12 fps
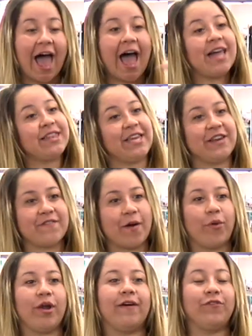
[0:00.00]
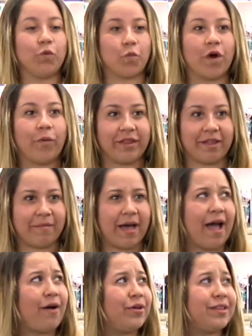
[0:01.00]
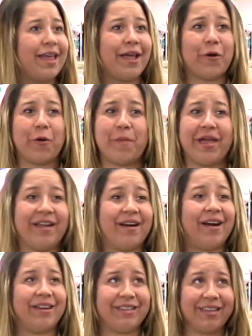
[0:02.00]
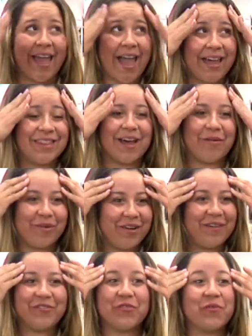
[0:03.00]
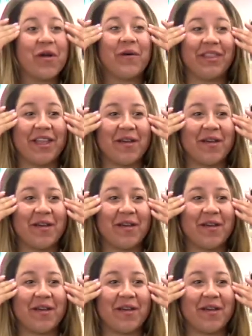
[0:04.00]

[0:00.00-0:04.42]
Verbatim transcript: asking if I would love to work with them. I was like, oh my God, yes, I would love to work with